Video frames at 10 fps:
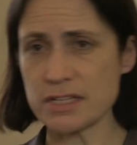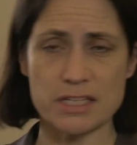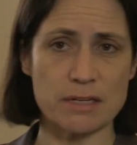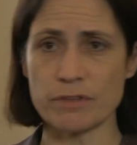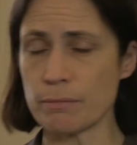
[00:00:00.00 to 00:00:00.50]
it
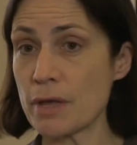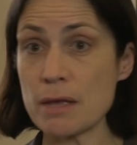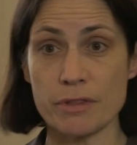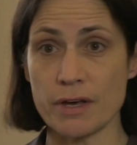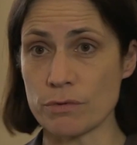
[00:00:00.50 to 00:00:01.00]
seemed that
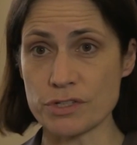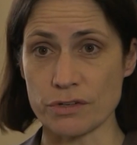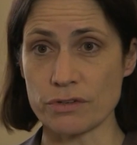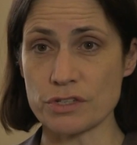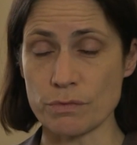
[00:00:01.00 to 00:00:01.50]
maybe that wasn't
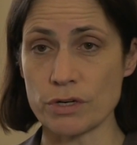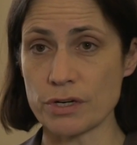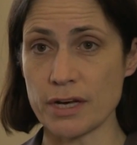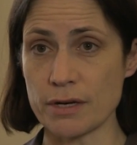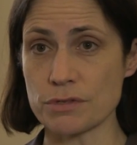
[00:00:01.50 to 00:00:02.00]
going to
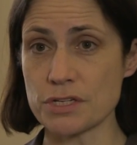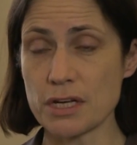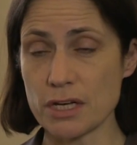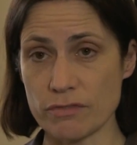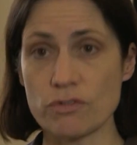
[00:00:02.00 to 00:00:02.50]
work out.
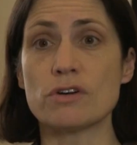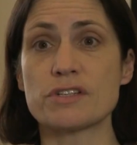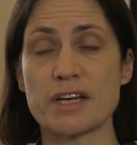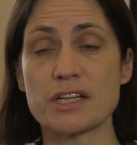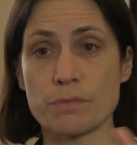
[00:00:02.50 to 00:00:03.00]
And of course,
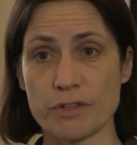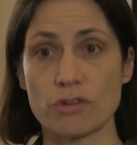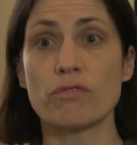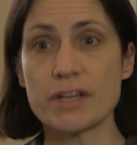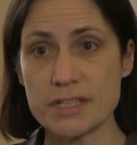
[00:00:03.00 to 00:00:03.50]
that's when the
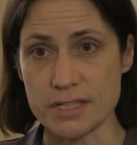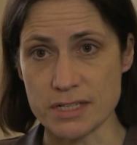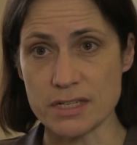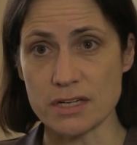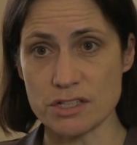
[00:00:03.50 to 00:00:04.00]
crisis
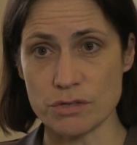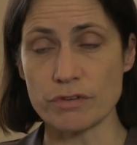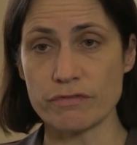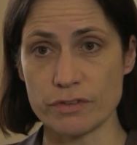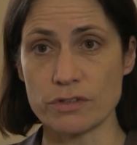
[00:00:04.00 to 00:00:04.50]
starts to
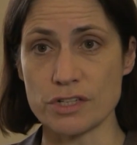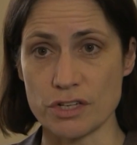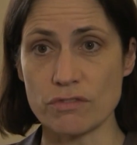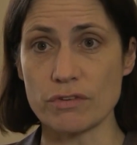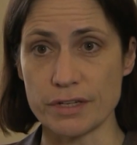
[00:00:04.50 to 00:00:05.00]
unfold in
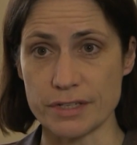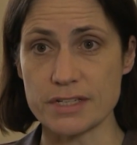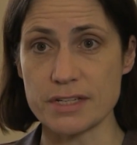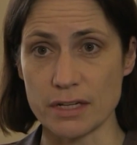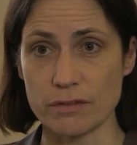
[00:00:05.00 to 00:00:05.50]
Ukraine
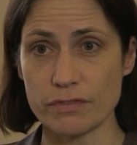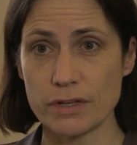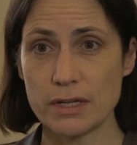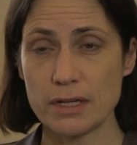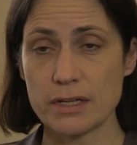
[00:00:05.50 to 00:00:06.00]
itself.
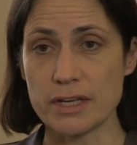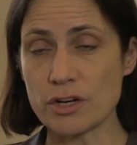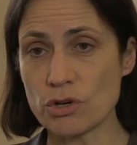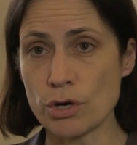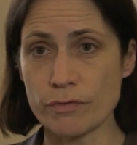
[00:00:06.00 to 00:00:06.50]

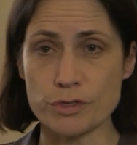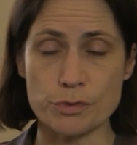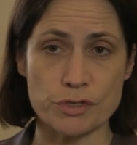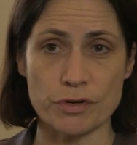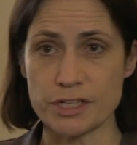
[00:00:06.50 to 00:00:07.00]
Yanukovych
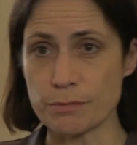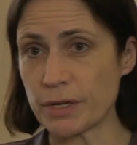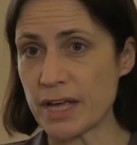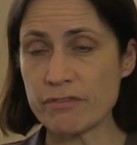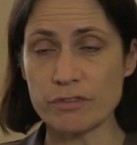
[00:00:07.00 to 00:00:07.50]
was trying to
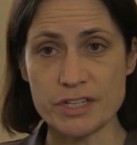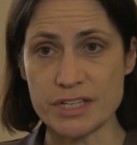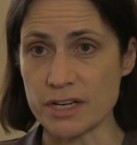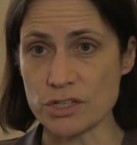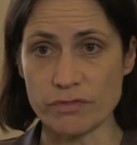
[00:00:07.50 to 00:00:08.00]
play every
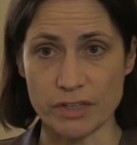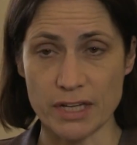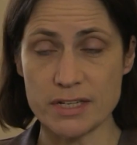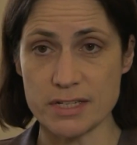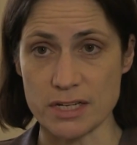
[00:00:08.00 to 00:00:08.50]
side off
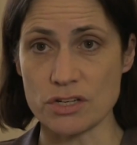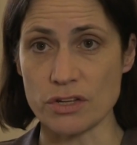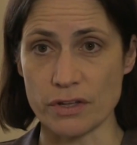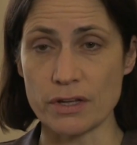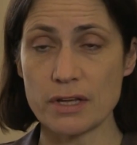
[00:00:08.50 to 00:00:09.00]
against each
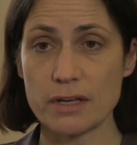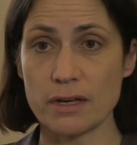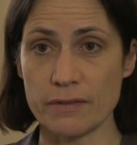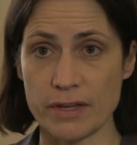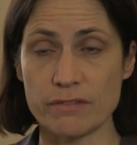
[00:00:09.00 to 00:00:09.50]
other
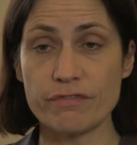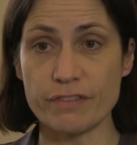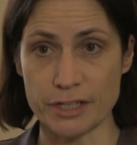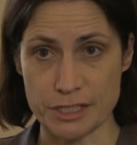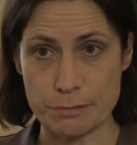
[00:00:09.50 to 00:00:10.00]
and then
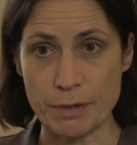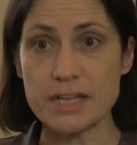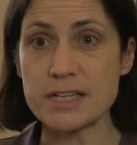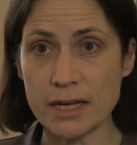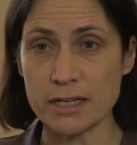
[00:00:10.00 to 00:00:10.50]
failed
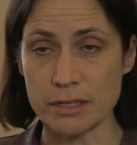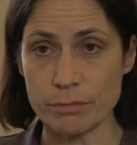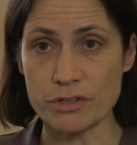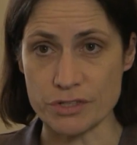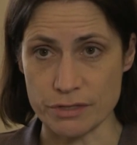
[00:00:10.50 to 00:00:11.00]
spectacularly
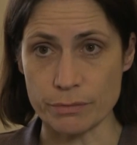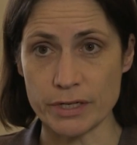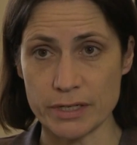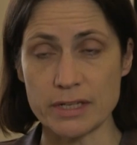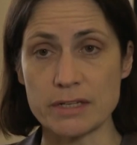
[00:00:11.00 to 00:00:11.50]
because of the
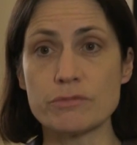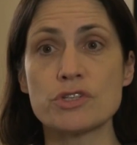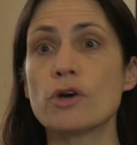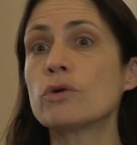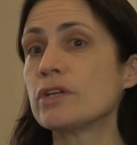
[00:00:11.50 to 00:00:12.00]
way he had
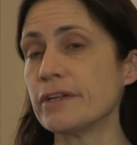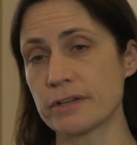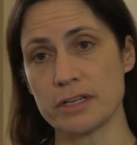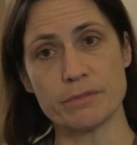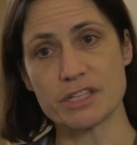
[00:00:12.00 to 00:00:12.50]
totally and
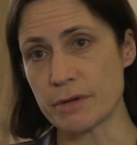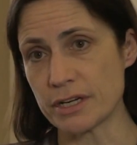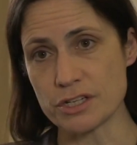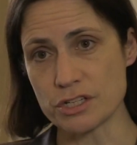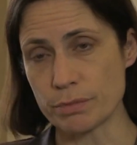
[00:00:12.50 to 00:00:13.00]
utterly
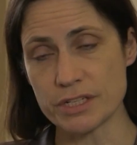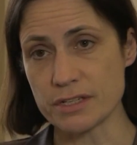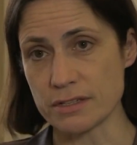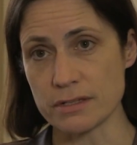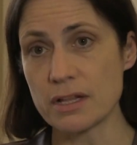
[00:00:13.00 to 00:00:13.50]
mismanaged the
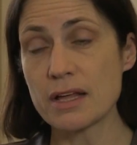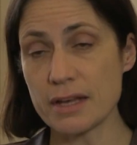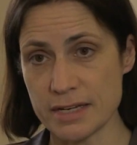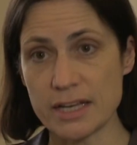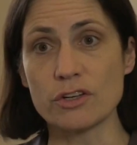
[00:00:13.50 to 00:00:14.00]
political
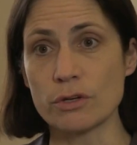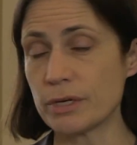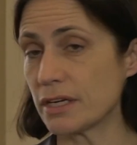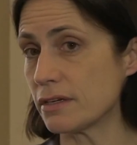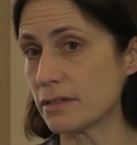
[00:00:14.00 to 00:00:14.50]
and
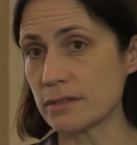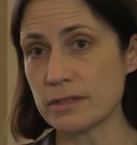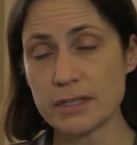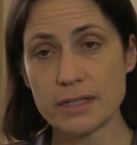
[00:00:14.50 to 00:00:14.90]
economic and